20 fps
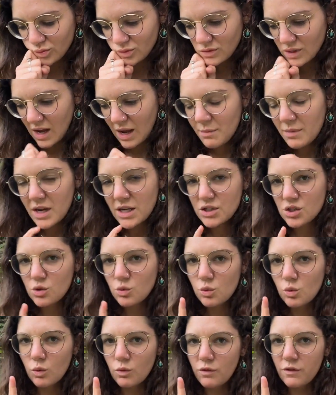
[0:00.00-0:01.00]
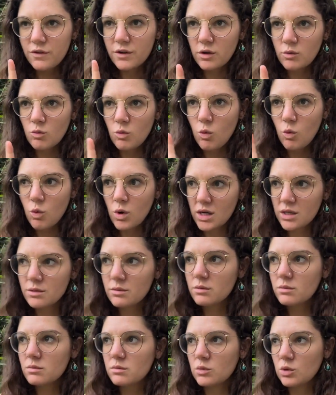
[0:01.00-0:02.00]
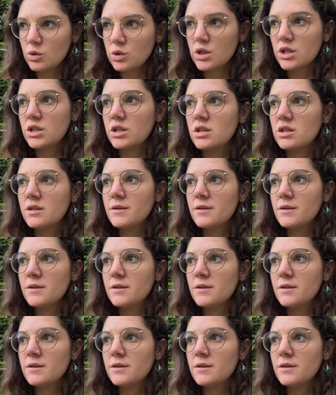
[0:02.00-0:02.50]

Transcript: I might film one more